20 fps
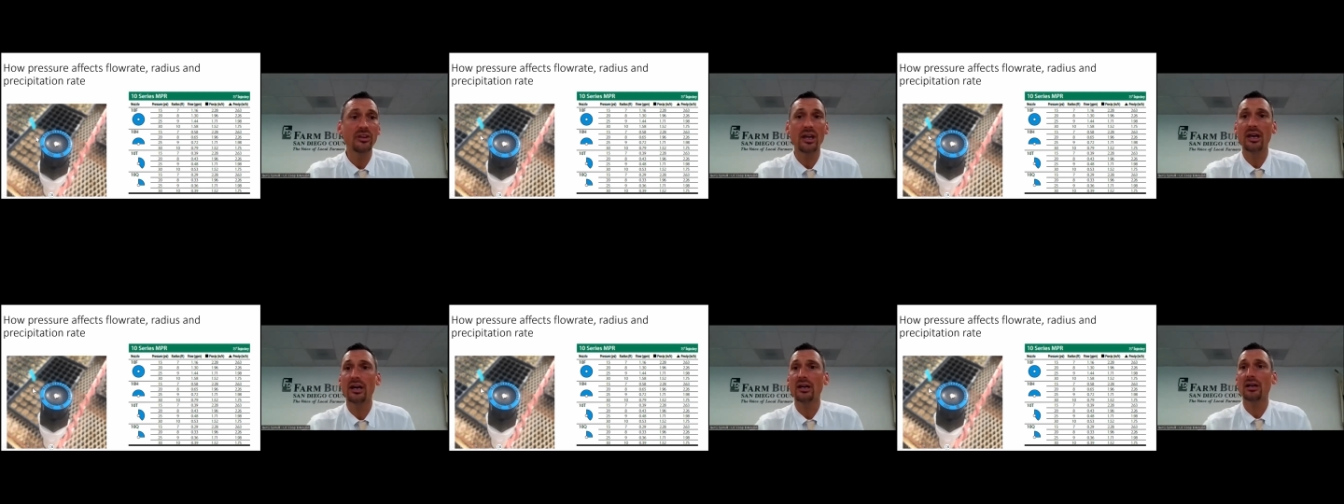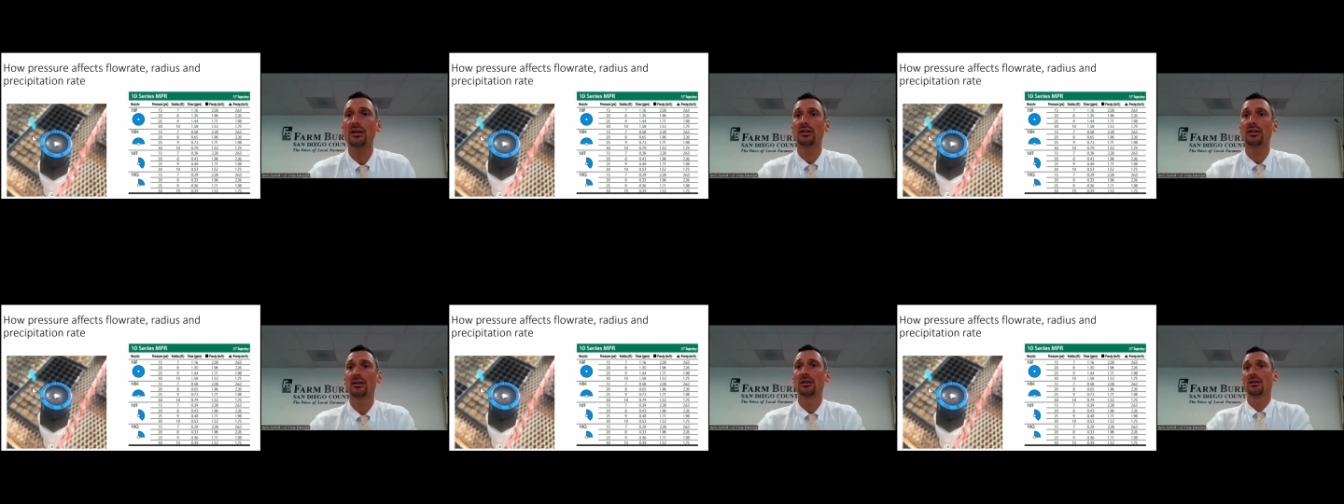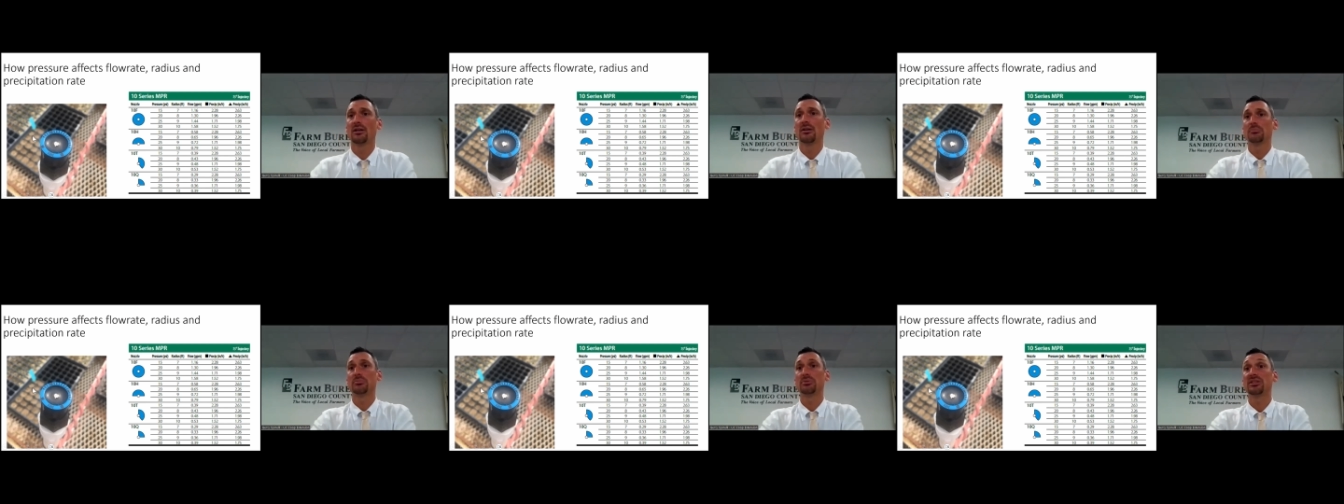there
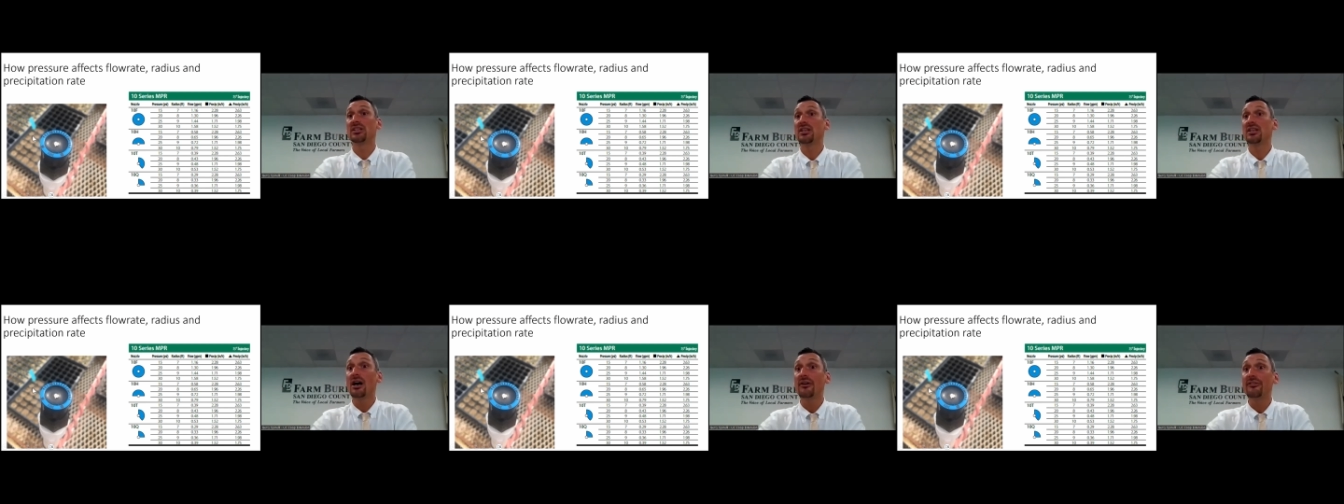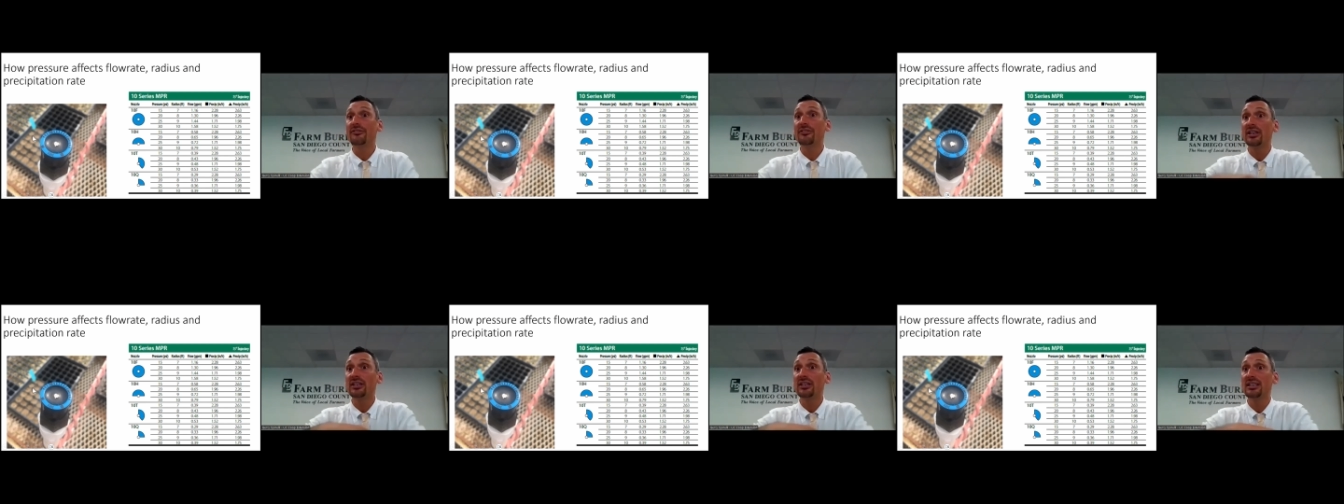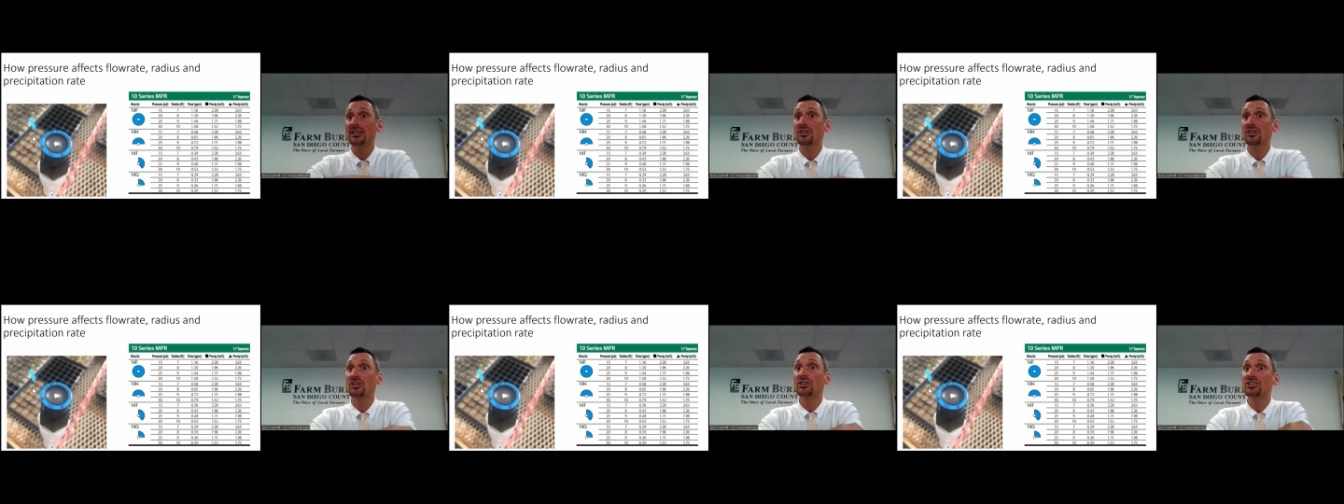pretty often
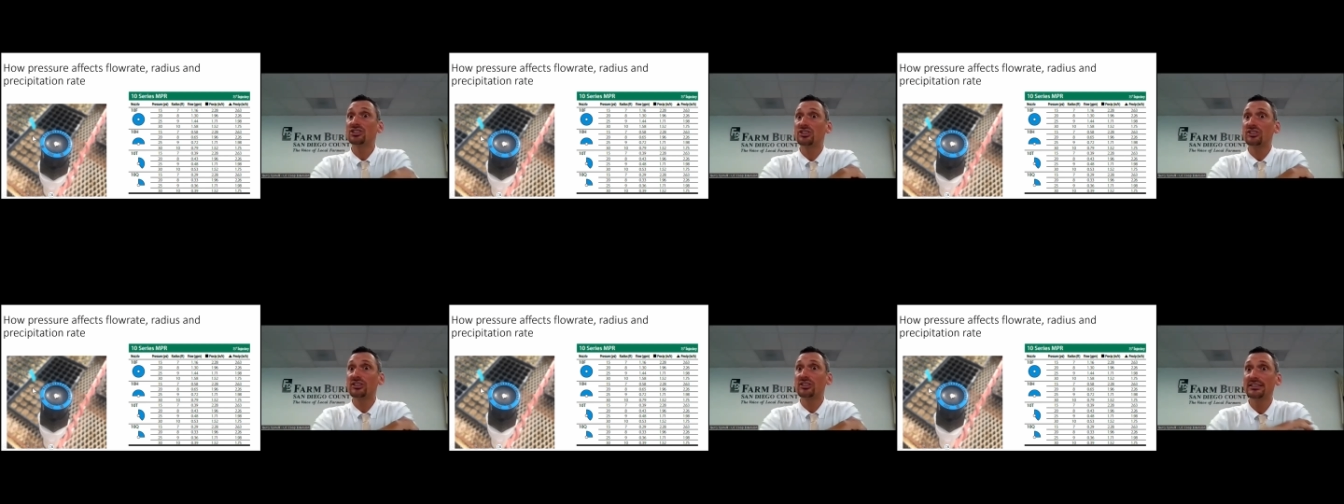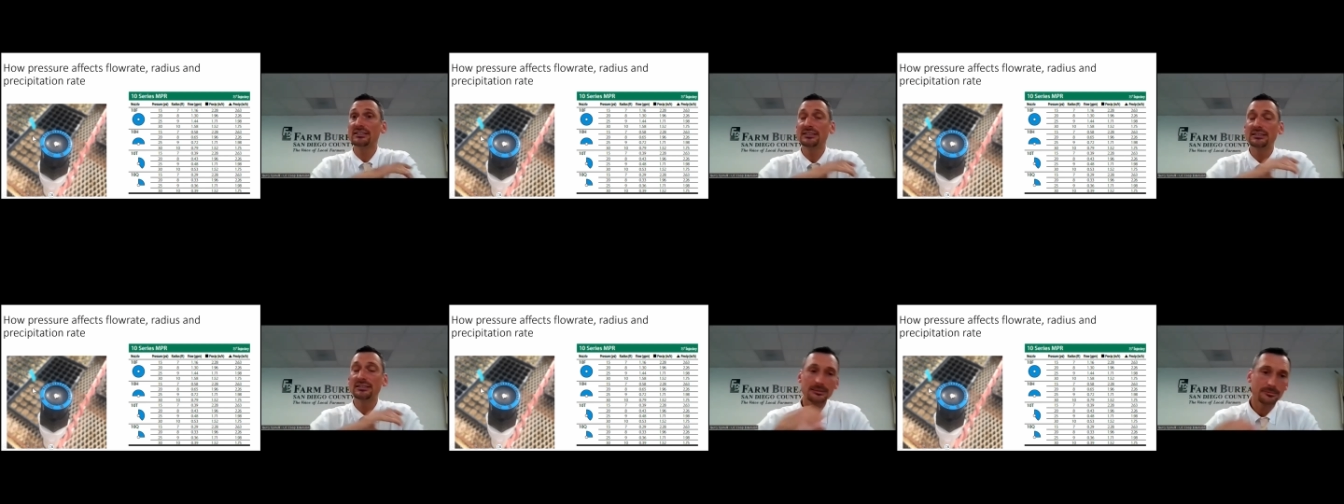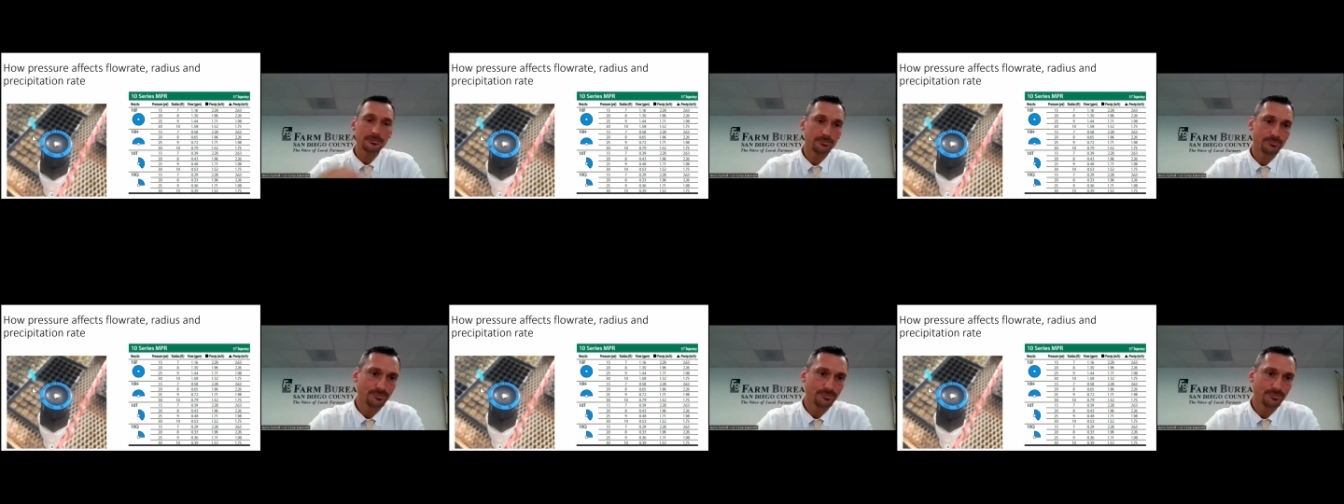at nurseries.